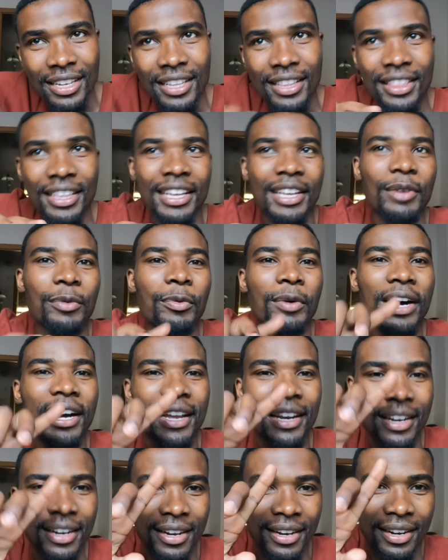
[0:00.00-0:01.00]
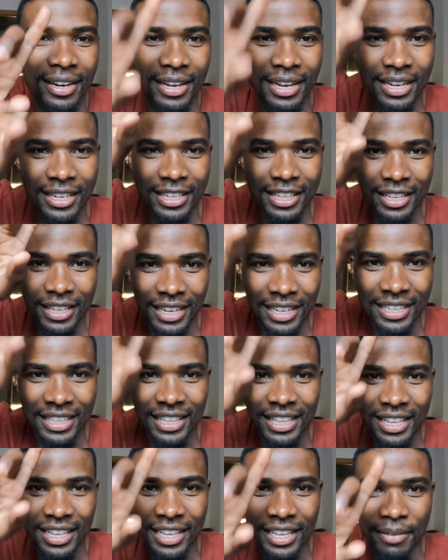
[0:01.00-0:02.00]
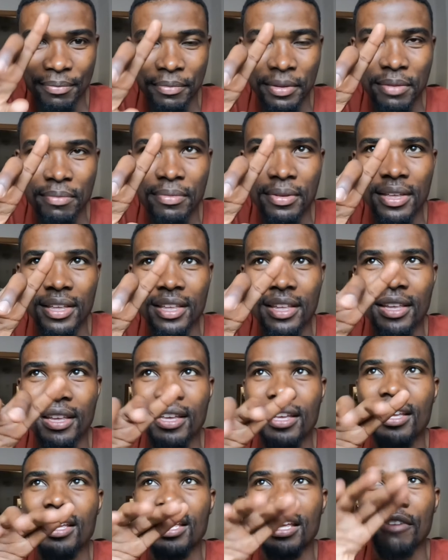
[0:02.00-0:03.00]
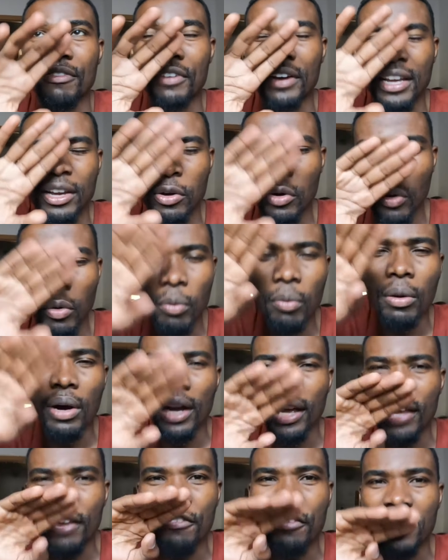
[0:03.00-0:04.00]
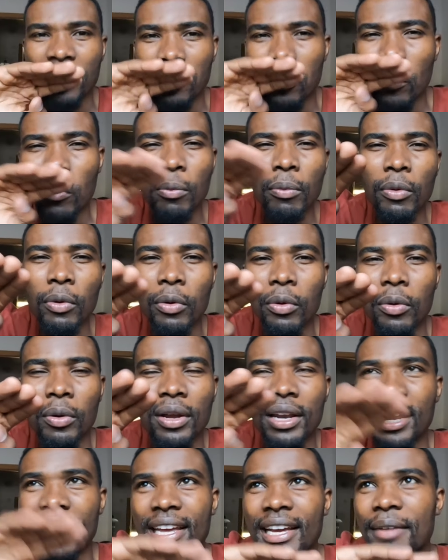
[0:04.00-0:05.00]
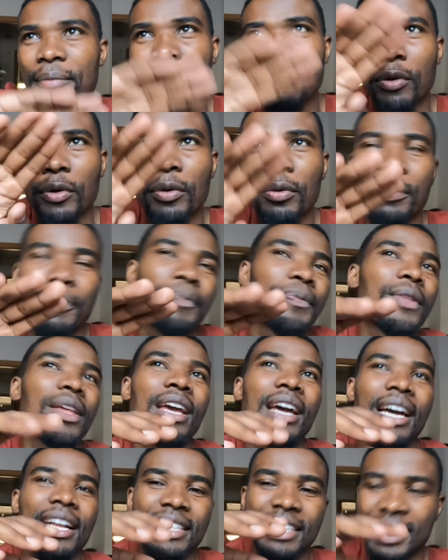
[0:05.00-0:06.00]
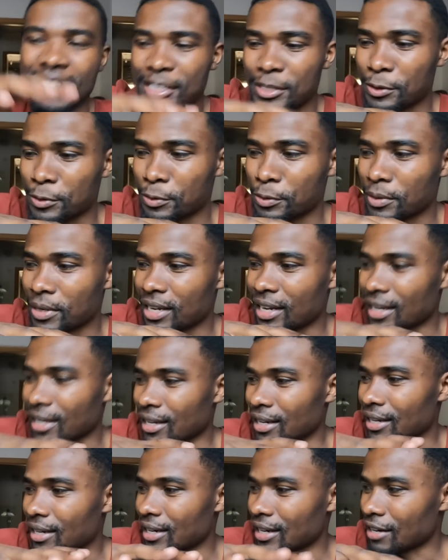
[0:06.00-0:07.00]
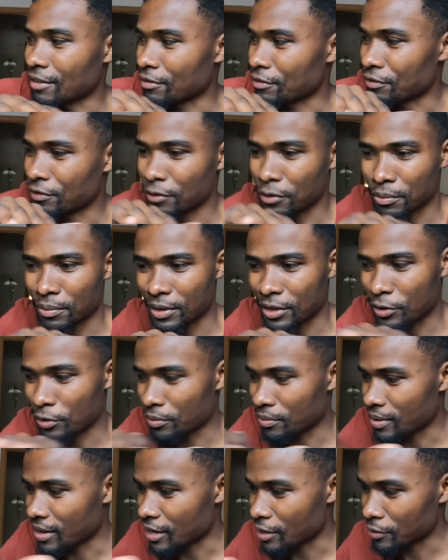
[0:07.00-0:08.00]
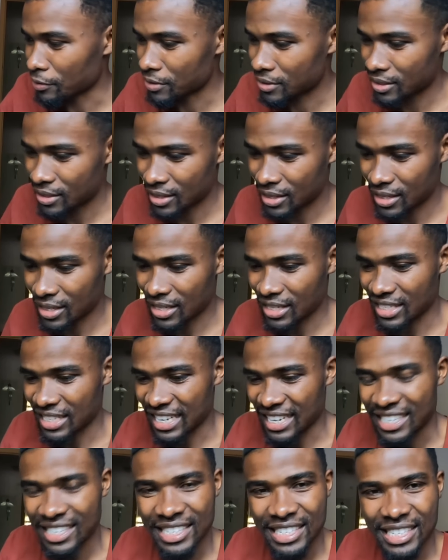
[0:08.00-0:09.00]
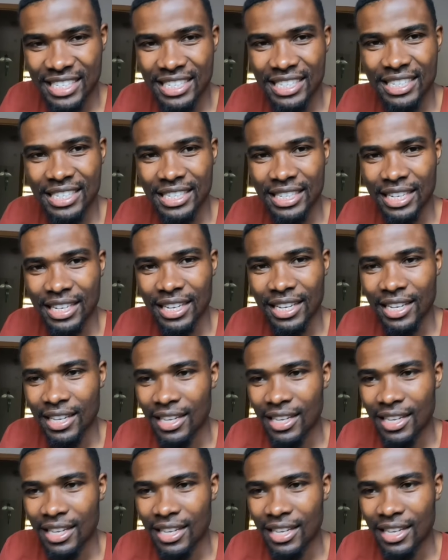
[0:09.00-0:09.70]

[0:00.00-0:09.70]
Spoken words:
then one at the maybe if I go more, I'll just do like a 4-bedroom house, just